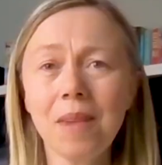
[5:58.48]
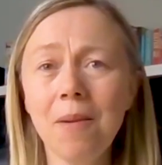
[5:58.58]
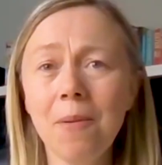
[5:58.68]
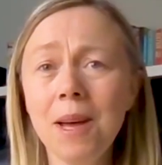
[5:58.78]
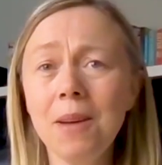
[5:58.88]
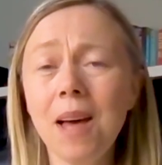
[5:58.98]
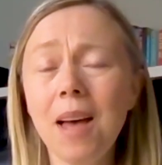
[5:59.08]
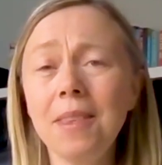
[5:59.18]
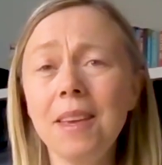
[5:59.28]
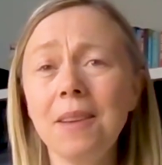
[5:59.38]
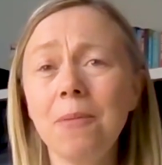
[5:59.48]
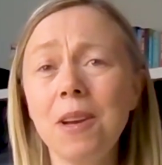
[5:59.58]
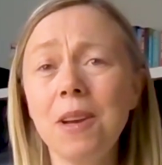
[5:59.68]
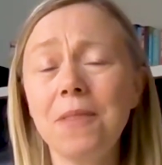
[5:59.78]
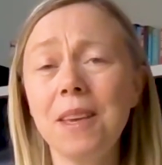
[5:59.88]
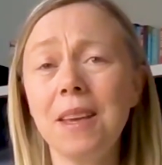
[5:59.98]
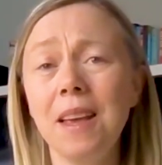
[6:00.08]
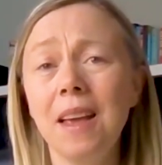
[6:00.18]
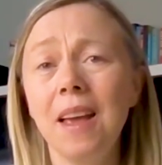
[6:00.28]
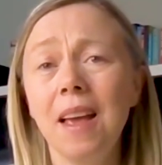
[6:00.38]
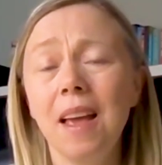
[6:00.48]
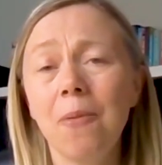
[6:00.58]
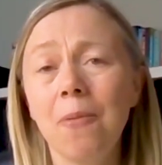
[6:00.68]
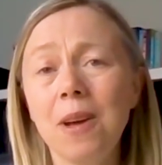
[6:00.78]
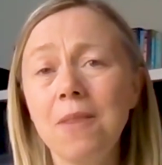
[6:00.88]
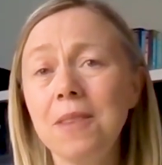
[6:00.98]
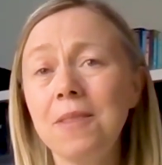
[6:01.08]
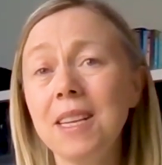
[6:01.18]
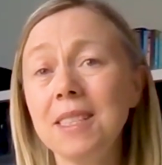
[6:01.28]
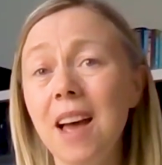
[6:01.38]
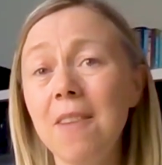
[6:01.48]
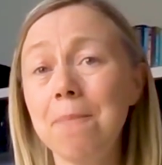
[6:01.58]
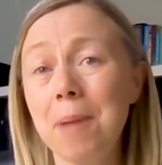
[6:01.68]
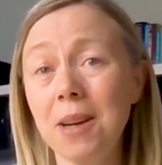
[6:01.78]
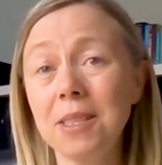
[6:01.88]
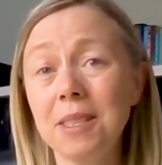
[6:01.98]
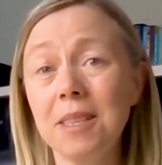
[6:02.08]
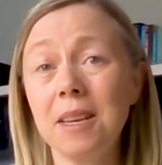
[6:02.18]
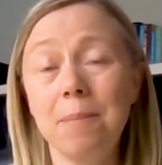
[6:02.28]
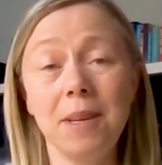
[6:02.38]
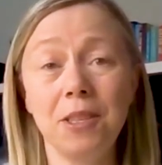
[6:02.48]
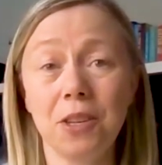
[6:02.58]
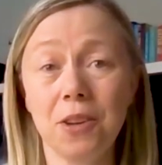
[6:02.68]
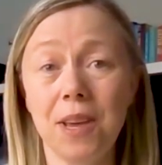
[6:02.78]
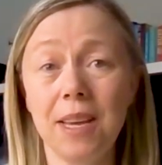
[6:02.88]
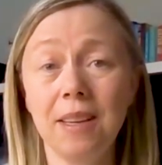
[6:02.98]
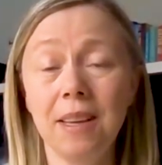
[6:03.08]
Well, I think one of the things I've personally been doing